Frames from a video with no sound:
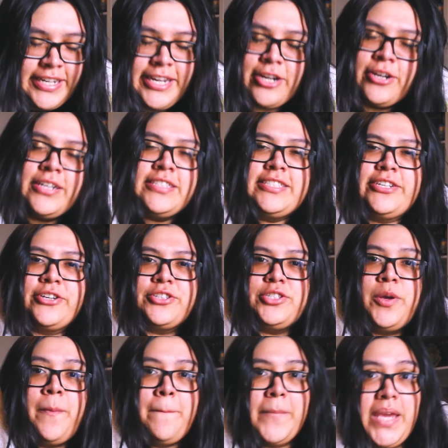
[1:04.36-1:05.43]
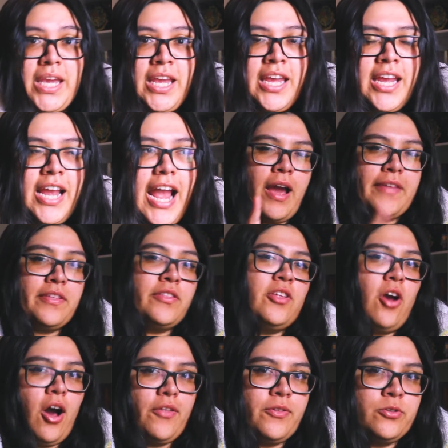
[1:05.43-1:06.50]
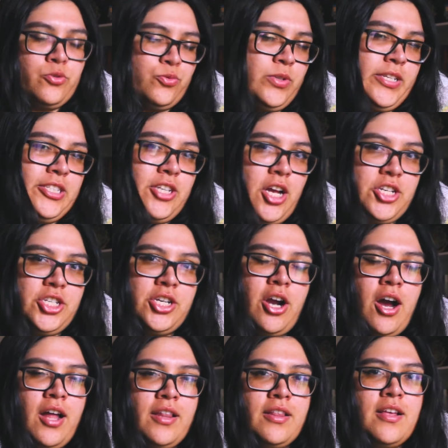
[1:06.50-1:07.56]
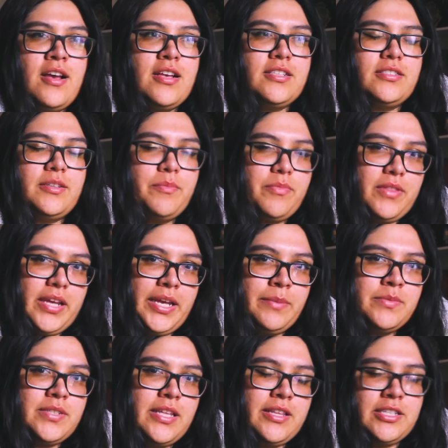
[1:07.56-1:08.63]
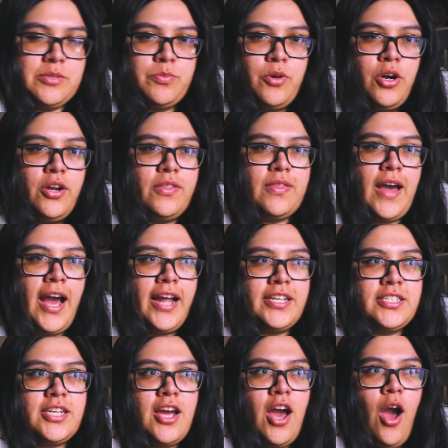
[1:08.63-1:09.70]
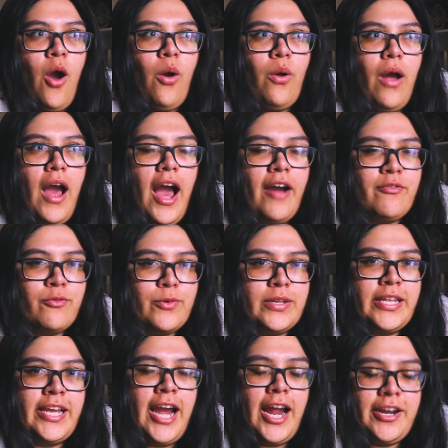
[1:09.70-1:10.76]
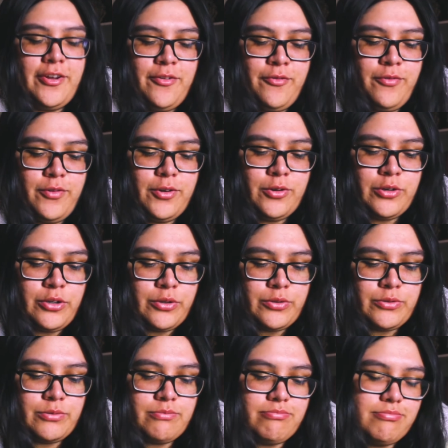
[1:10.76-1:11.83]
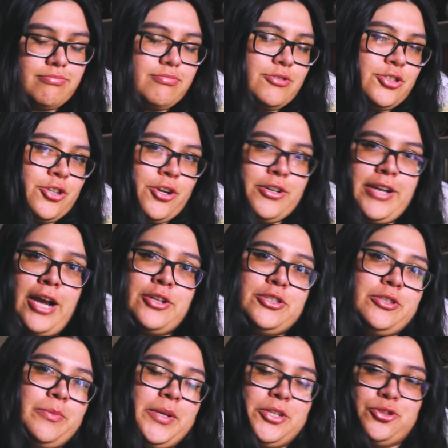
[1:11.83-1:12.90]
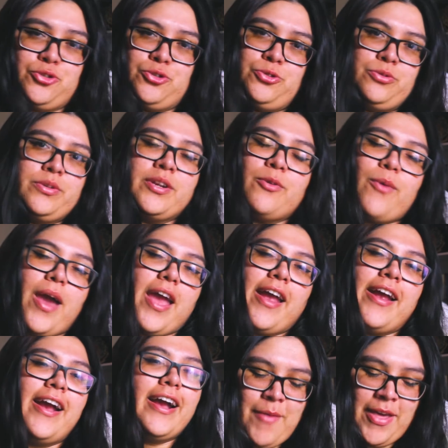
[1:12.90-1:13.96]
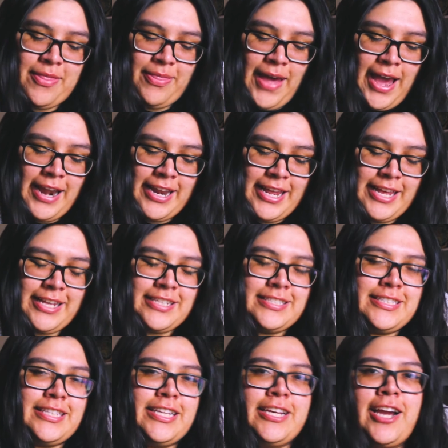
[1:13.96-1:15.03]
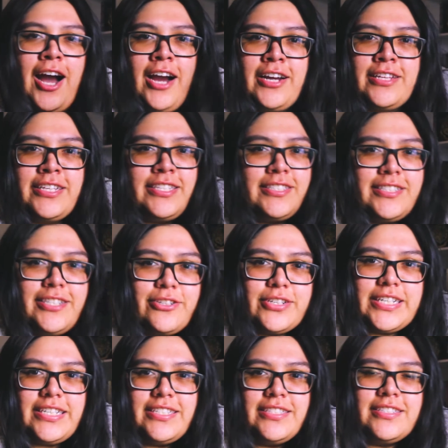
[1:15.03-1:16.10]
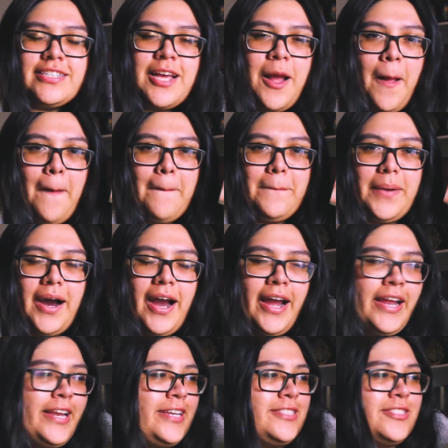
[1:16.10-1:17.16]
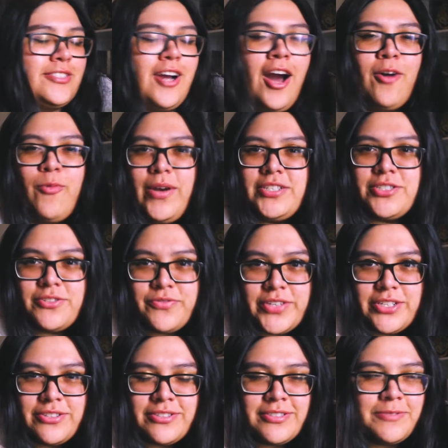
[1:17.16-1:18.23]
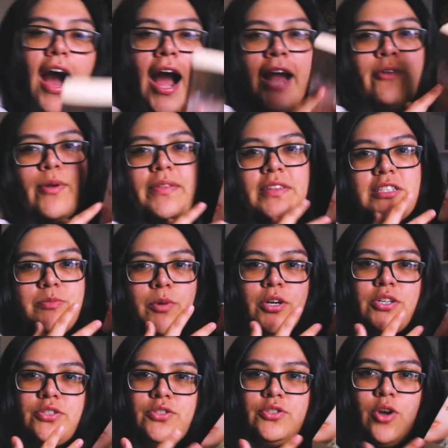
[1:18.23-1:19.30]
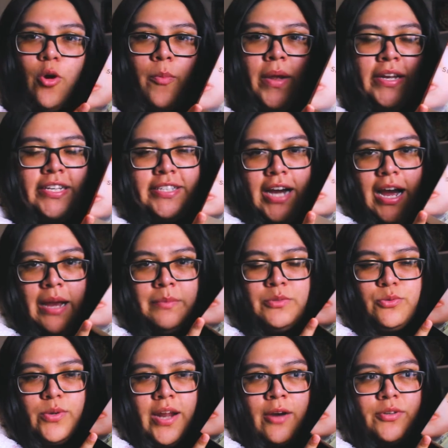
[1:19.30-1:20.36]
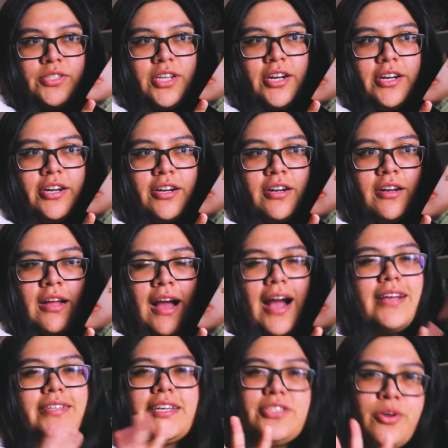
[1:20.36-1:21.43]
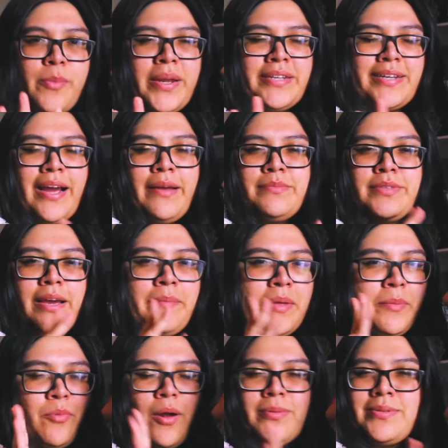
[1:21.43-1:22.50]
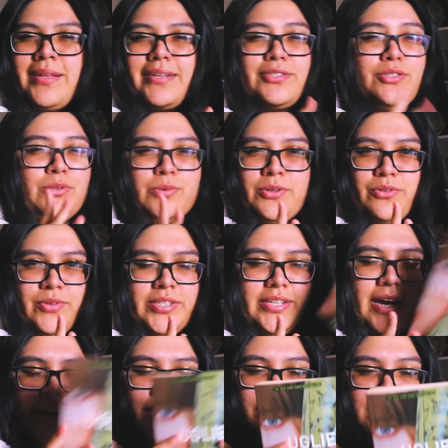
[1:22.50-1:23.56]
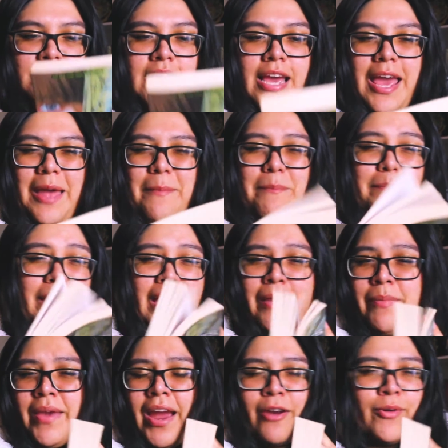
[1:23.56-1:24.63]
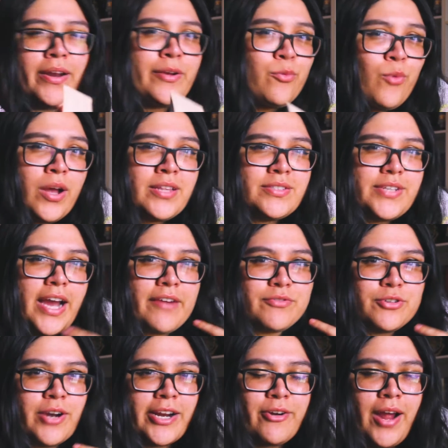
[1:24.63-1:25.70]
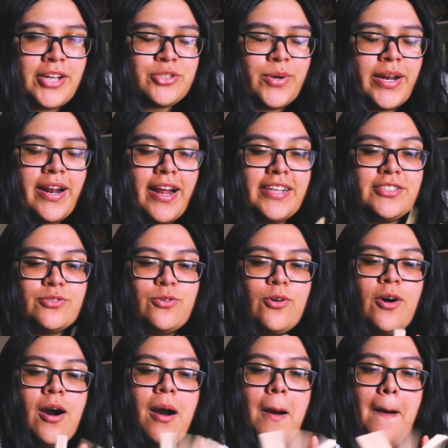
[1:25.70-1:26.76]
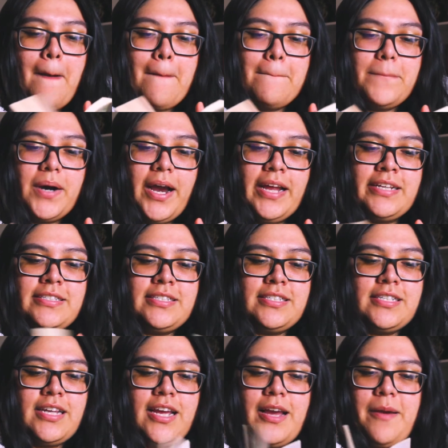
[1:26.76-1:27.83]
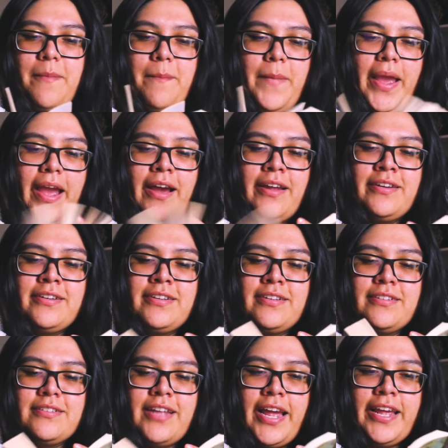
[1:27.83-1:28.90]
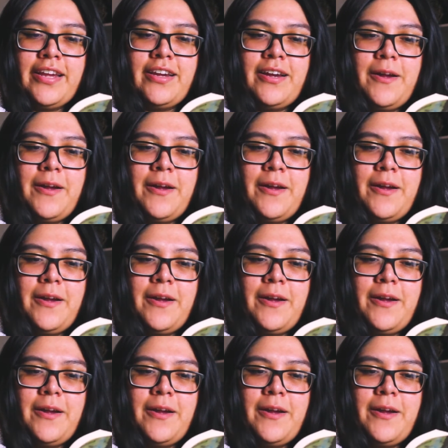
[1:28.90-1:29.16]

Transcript: near and dear to me. I think the author is really touching on some themes in this book that have really kind of turned out to be true in a way, and that is the Uglies series by Scott Westerfeld. I read this book so many times when I was younger. I say so many times, I mean probably like 2 or 3 times. Maybe I read it once after I graduated high school, but man, like